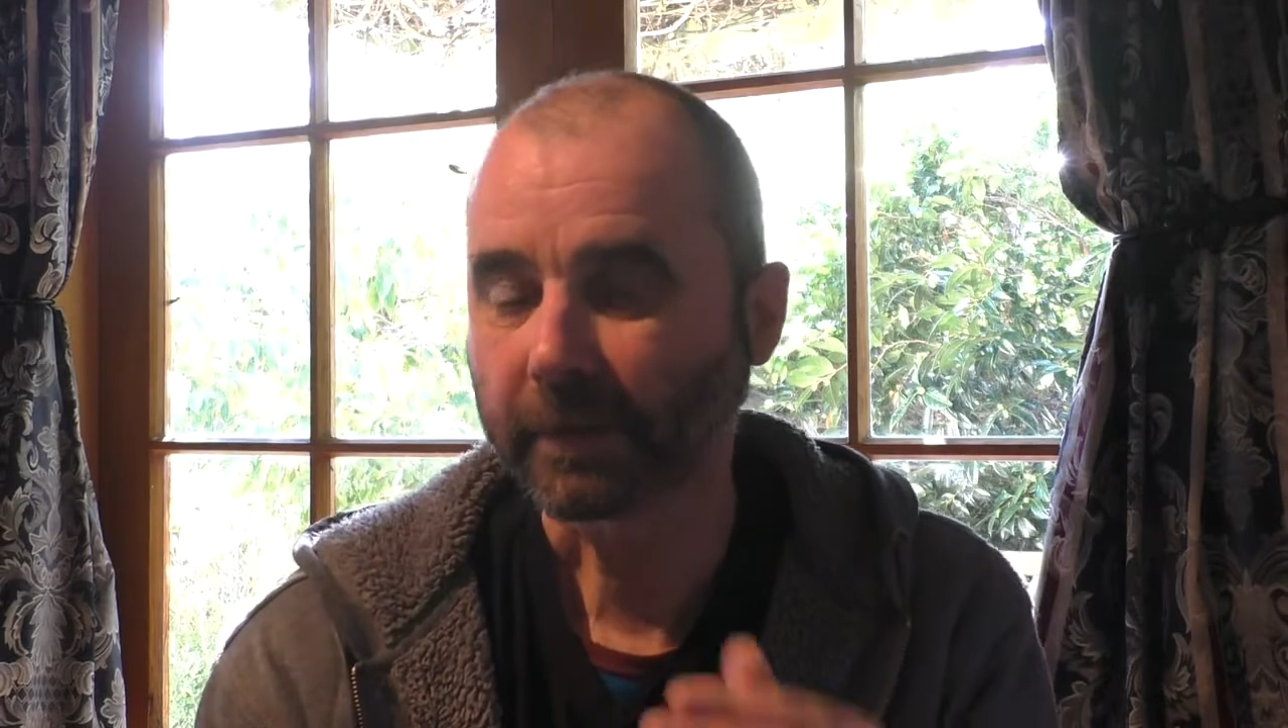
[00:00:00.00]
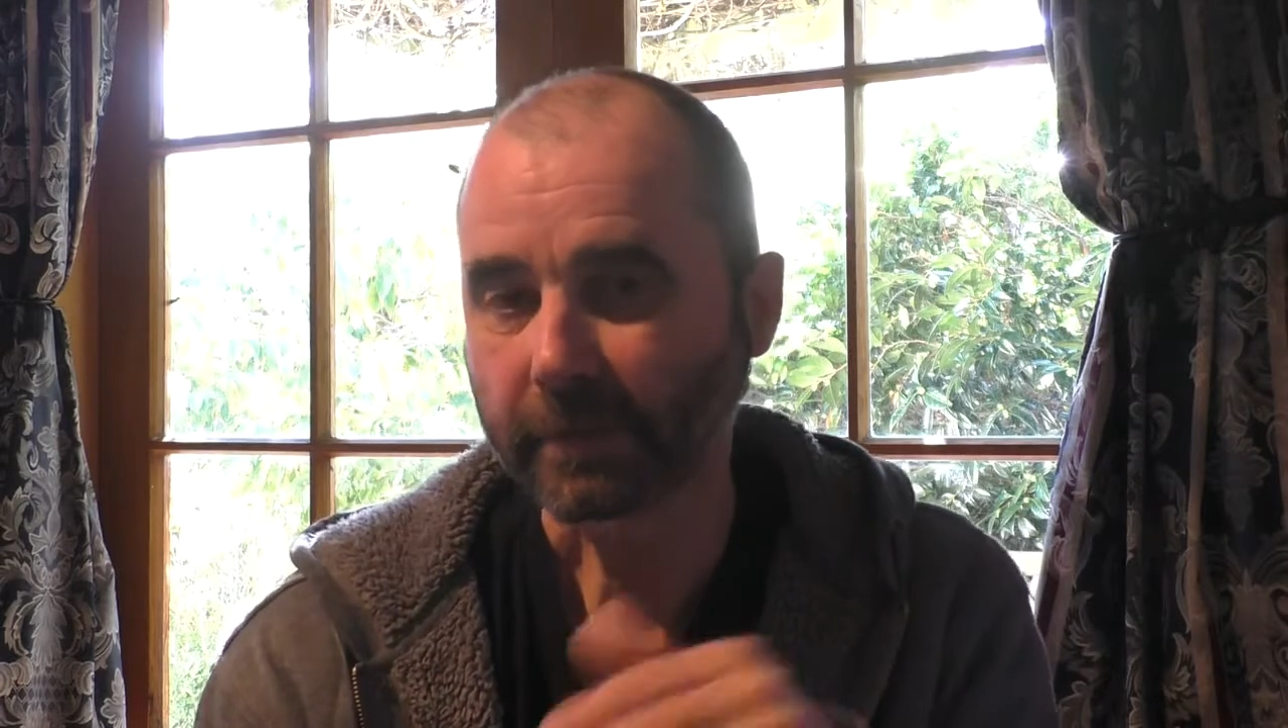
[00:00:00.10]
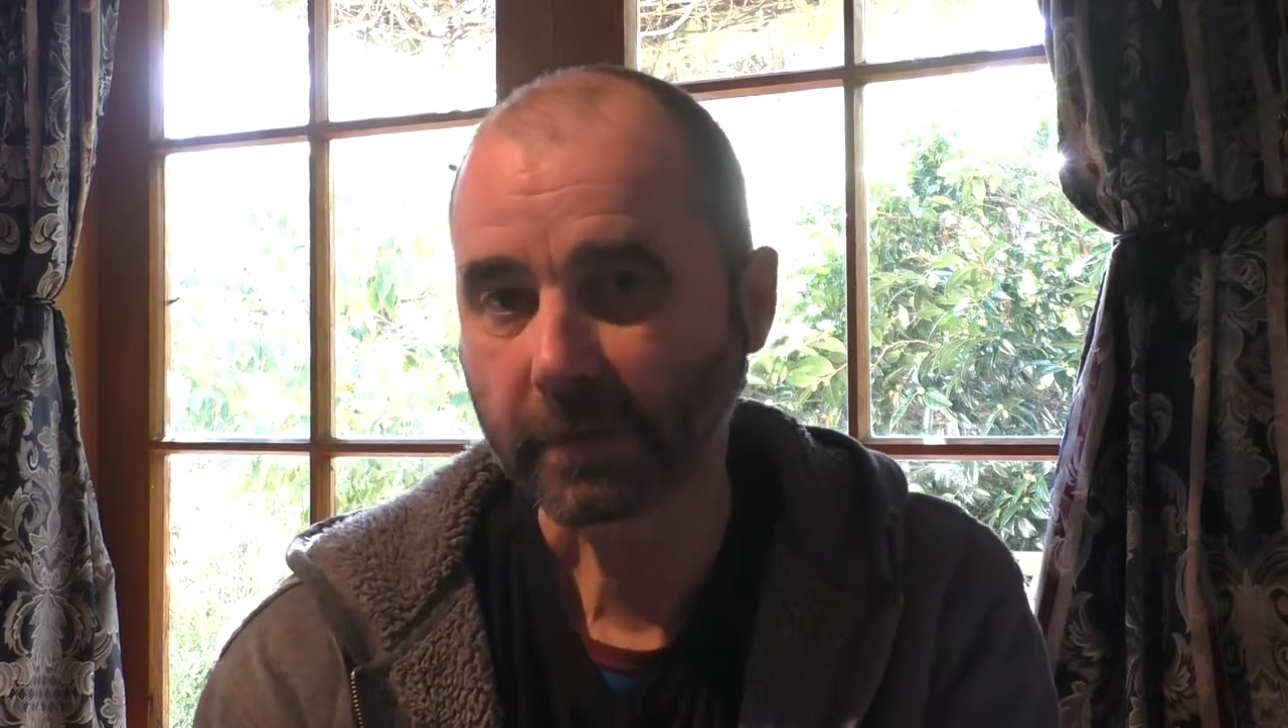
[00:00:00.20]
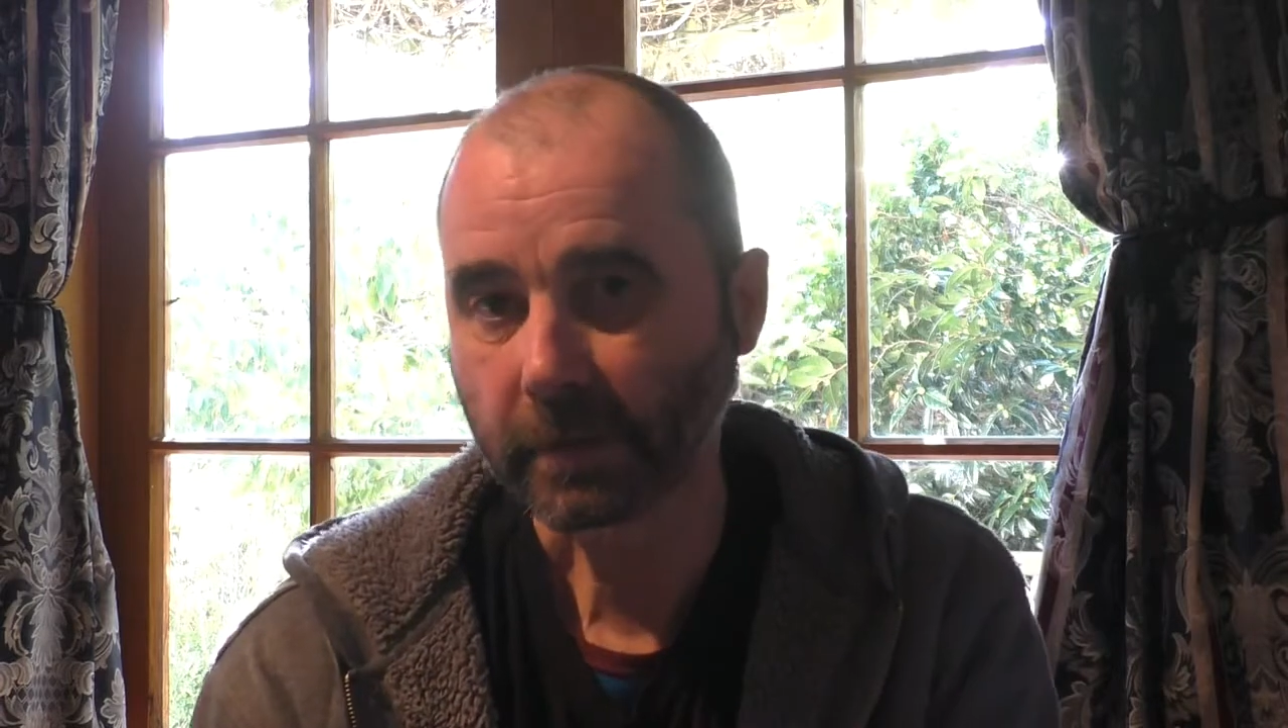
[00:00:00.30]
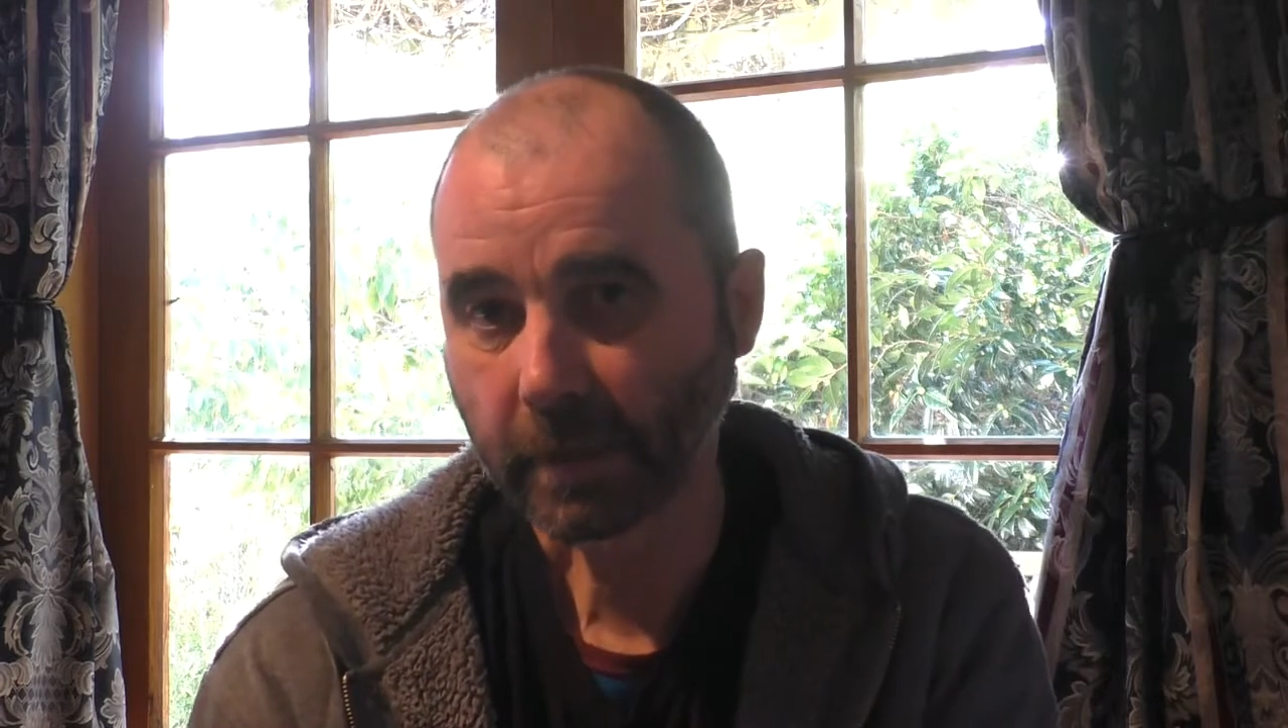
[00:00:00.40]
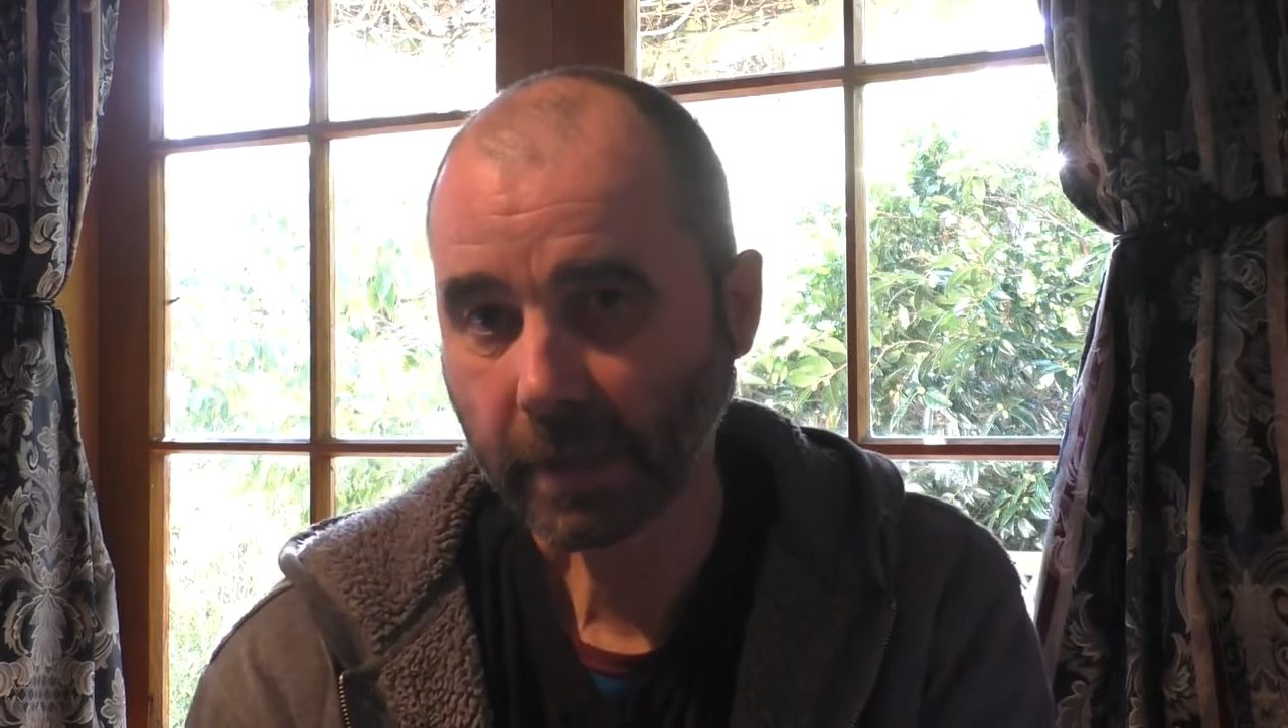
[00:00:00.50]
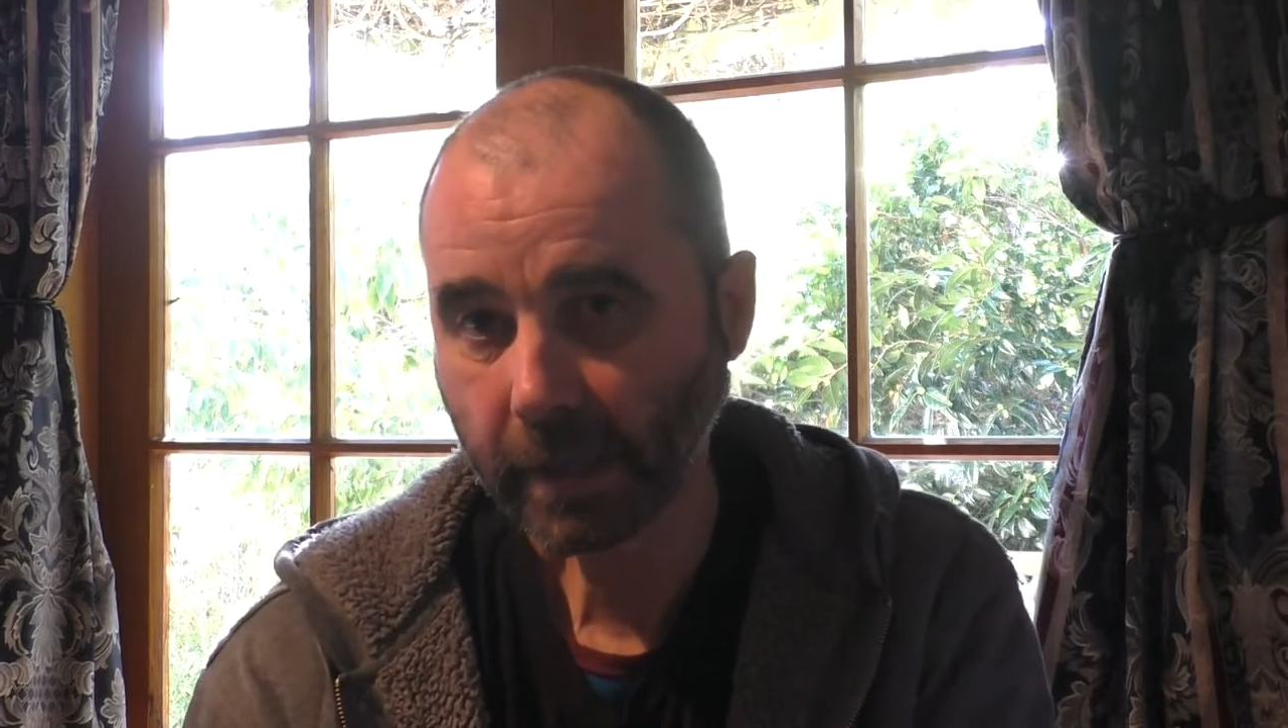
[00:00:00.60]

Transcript: rather than